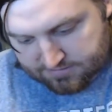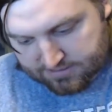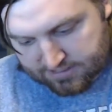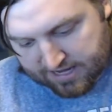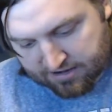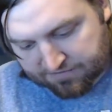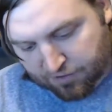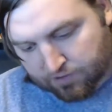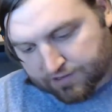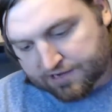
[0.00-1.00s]
I don't have a
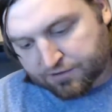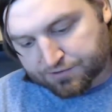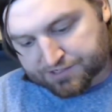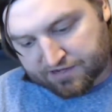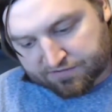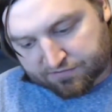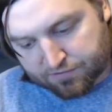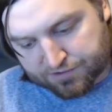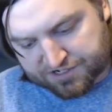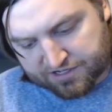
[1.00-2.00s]
whole lot of cool stuff,
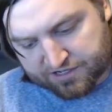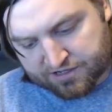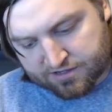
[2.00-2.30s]
unfortunately.